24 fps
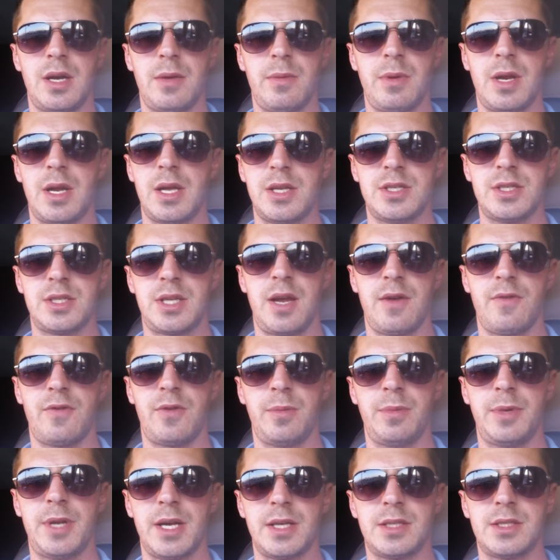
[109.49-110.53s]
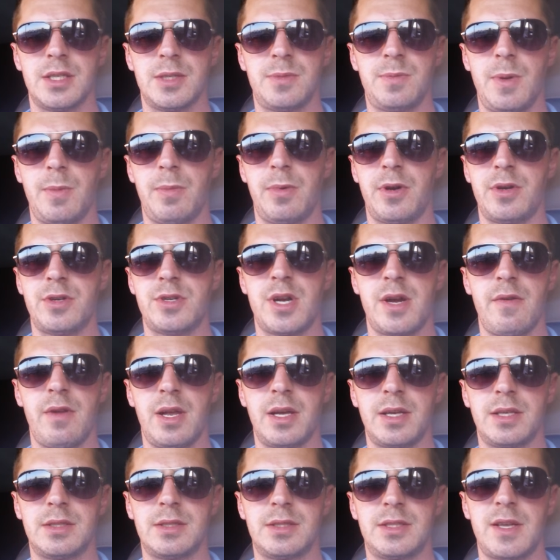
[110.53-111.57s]
I just came from Texas. People are driving
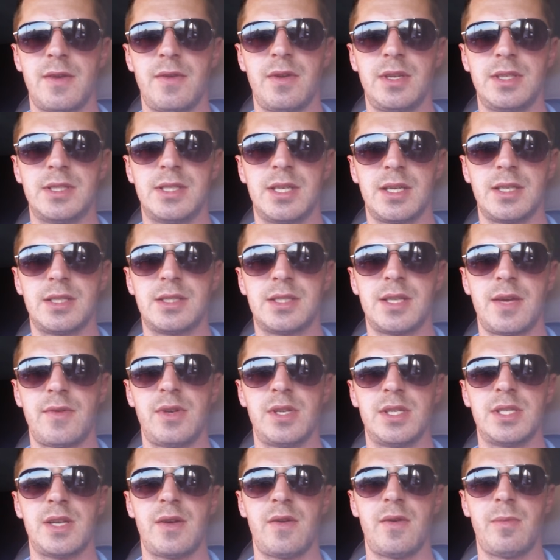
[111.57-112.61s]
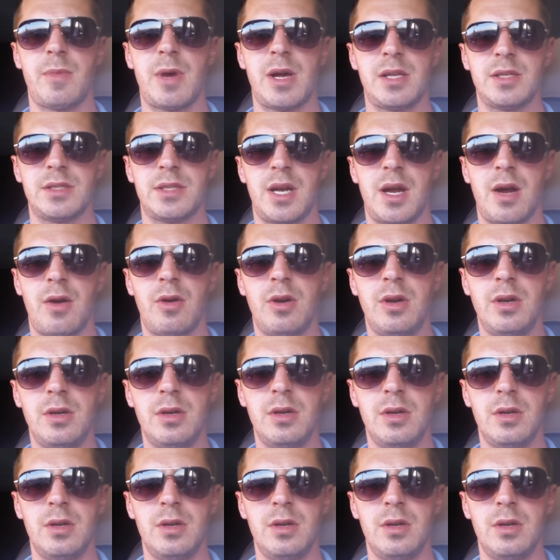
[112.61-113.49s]
like 76, 77 miles an hour.